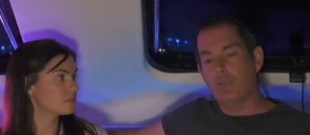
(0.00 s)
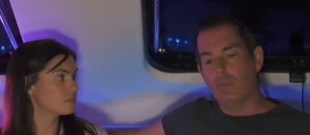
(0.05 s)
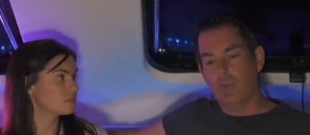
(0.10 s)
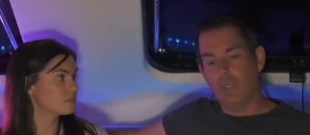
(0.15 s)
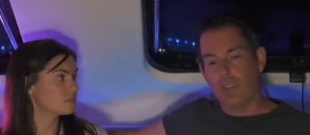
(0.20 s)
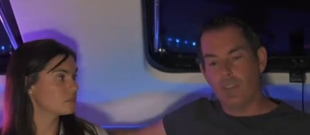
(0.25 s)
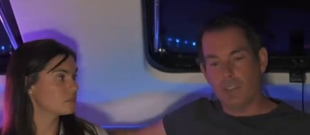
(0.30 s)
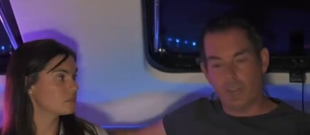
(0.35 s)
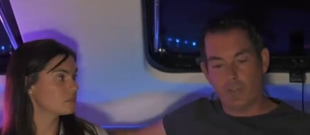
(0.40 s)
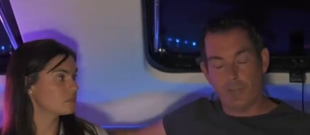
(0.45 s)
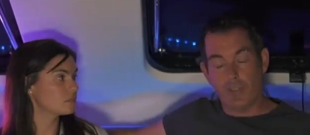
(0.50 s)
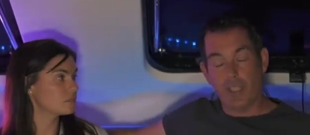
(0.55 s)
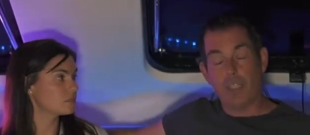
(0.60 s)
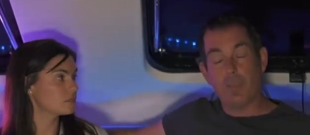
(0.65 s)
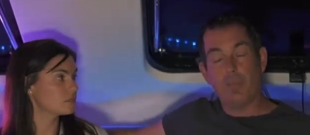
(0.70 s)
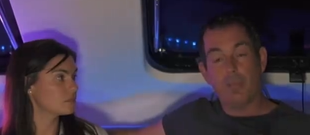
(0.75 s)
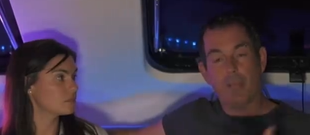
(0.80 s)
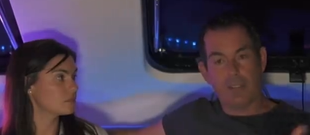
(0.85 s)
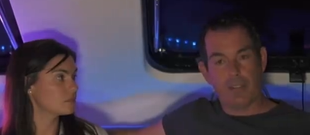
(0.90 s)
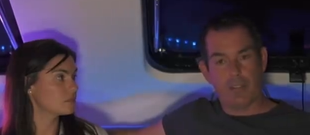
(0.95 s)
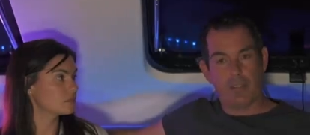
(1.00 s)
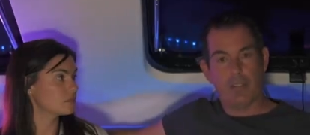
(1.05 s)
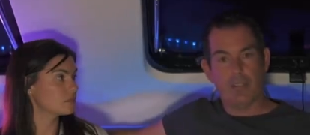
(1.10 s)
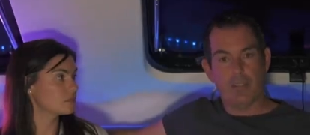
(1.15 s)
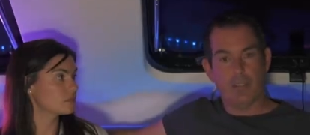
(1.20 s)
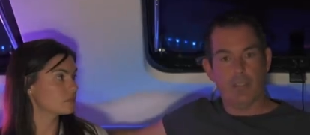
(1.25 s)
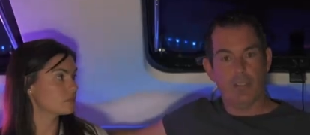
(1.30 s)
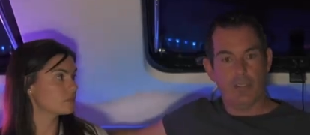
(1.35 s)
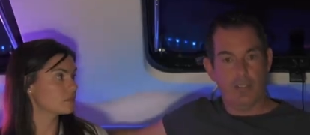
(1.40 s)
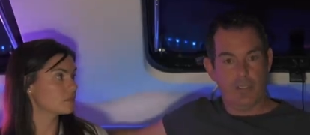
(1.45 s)
Speaker 1: we're just feeding back
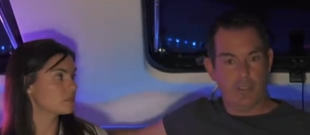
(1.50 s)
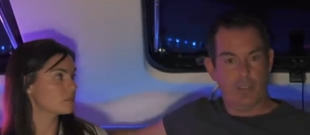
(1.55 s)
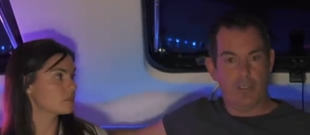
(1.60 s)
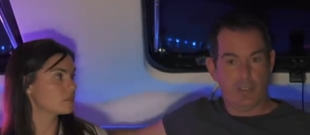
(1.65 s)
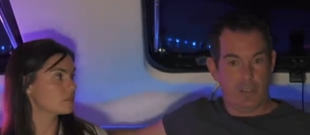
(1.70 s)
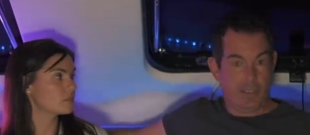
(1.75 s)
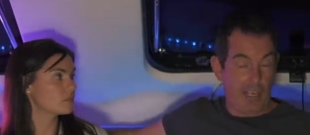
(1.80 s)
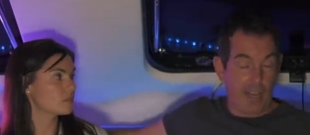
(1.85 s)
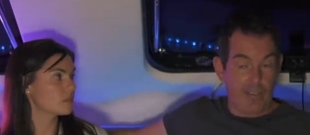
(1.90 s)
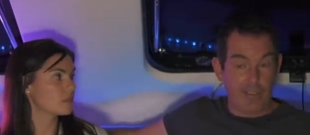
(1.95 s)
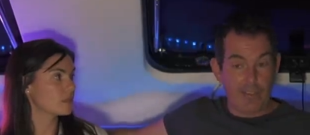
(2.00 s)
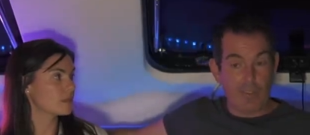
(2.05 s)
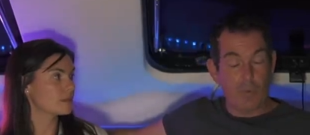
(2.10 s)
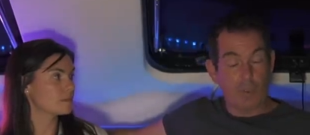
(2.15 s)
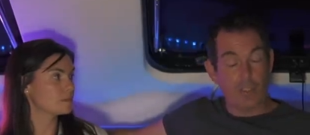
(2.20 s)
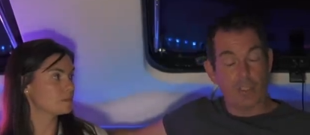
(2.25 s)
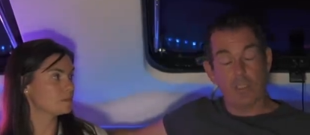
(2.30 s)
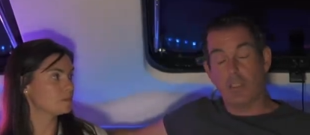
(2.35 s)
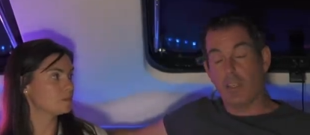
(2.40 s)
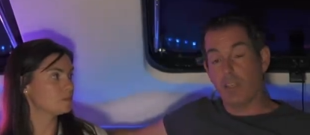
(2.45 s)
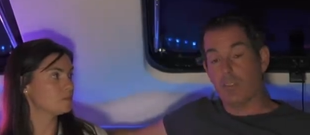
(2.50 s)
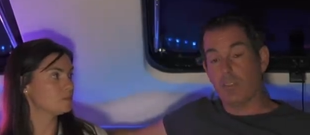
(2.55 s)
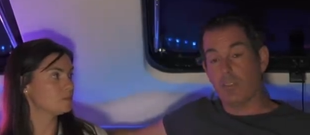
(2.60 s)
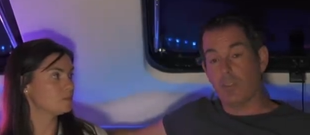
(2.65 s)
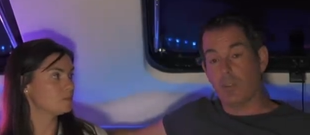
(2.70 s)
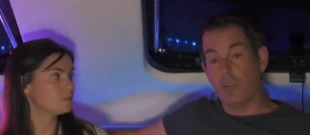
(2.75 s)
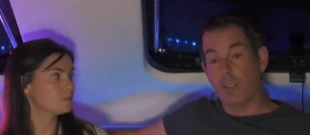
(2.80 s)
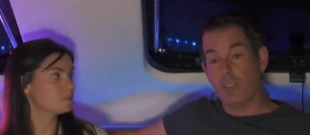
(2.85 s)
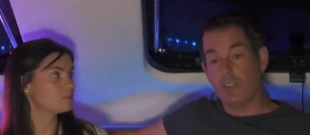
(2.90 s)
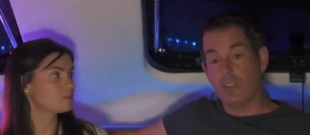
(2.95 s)
to, to, to, everyone that's asked us
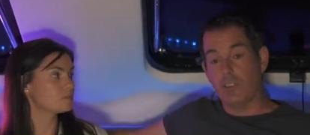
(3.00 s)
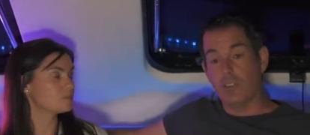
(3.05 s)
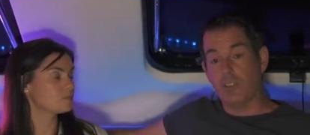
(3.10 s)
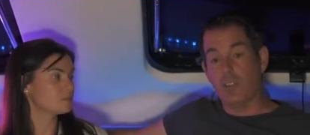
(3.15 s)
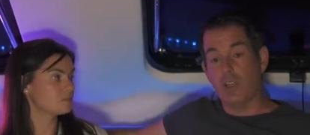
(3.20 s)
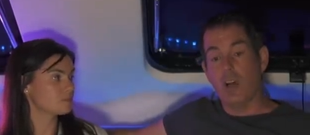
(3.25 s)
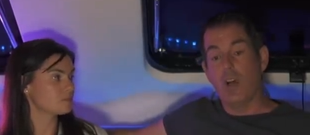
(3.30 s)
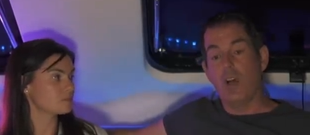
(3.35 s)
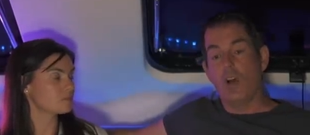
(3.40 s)
questions.